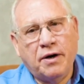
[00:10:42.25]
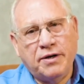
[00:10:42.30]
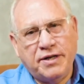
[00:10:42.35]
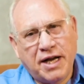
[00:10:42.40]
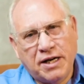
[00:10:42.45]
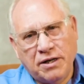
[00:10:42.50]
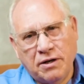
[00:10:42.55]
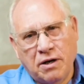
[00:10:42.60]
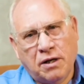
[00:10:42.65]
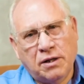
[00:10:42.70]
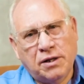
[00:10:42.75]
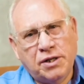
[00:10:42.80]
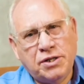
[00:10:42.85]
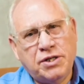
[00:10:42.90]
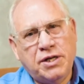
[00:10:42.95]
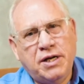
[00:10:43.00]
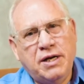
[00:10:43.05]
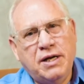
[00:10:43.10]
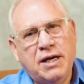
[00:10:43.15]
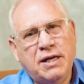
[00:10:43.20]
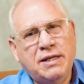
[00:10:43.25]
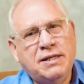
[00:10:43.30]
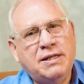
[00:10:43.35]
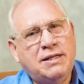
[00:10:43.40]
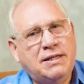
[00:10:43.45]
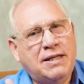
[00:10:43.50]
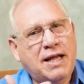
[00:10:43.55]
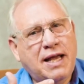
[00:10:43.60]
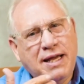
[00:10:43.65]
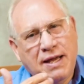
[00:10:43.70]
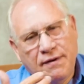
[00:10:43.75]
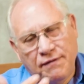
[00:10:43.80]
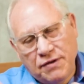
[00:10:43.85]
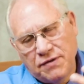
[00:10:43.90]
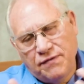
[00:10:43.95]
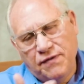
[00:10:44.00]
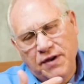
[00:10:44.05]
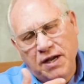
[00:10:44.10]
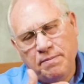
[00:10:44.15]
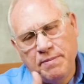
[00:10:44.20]
technology, and they give
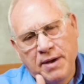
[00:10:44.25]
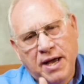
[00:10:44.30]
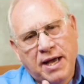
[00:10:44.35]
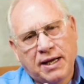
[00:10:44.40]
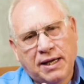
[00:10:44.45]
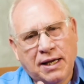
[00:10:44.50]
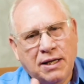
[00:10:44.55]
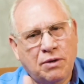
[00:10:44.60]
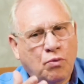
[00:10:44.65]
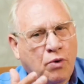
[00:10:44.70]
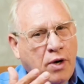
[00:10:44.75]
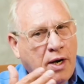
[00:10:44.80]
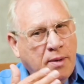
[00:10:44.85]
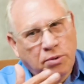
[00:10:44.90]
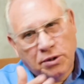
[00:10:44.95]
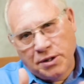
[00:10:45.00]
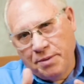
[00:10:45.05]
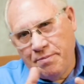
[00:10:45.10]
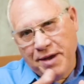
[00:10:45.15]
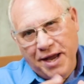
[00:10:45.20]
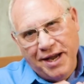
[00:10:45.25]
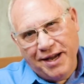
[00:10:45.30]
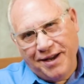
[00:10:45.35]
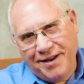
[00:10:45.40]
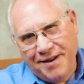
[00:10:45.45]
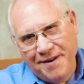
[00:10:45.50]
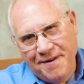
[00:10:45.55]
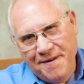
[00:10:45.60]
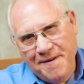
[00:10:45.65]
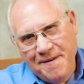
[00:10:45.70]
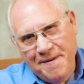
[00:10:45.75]
us feedback, and we're able to make